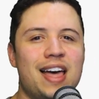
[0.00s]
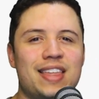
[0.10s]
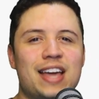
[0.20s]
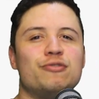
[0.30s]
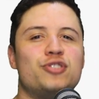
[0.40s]

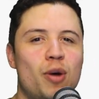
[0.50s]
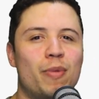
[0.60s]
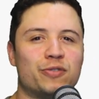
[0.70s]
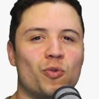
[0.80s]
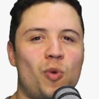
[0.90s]
Thank you so
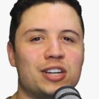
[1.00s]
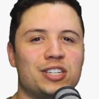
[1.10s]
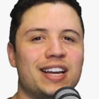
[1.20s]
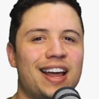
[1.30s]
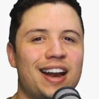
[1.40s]
much for
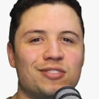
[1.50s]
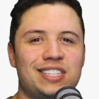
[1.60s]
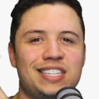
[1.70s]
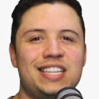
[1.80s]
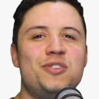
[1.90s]
watching, and I'll
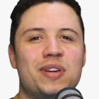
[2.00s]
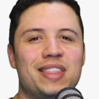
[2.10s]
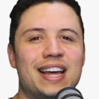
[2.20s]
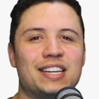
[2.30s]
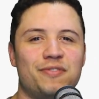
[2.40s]
see you in
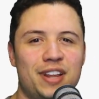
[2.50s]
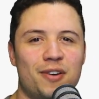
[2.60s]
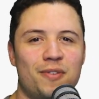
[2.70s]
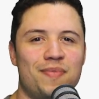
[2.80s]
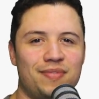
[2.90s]
the next
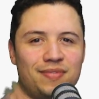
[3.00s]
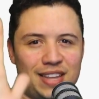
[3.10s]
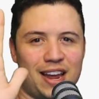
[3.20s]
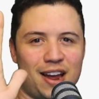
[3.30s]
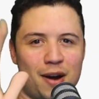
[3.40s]
video.
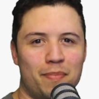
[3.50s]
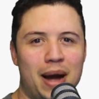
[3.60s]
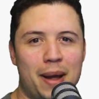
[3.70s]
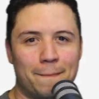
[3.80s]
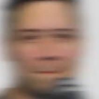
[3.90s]
Take care. Bye.